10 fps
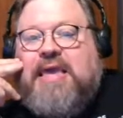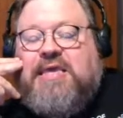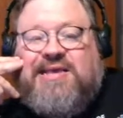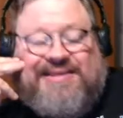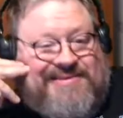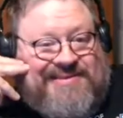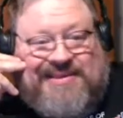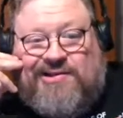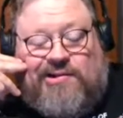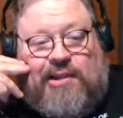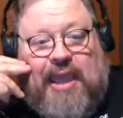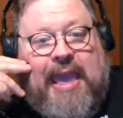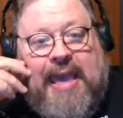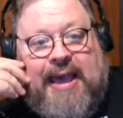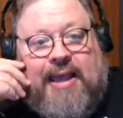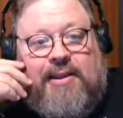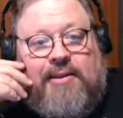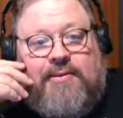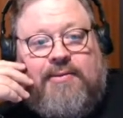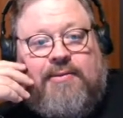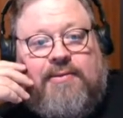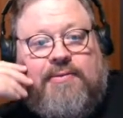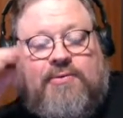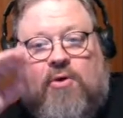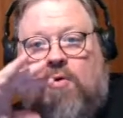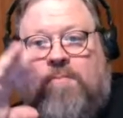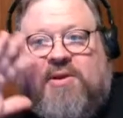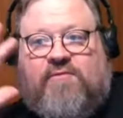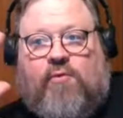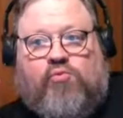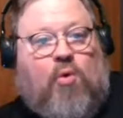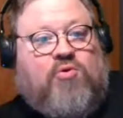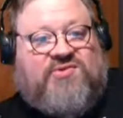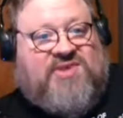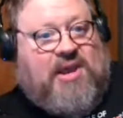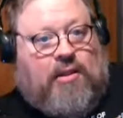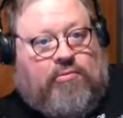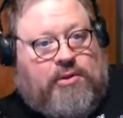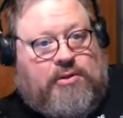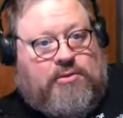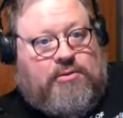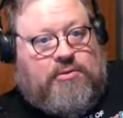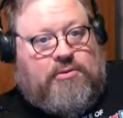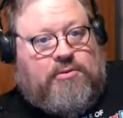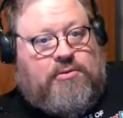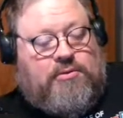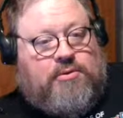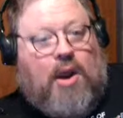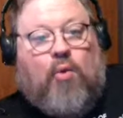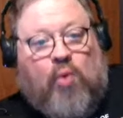you still had so much of a rogues gallery around.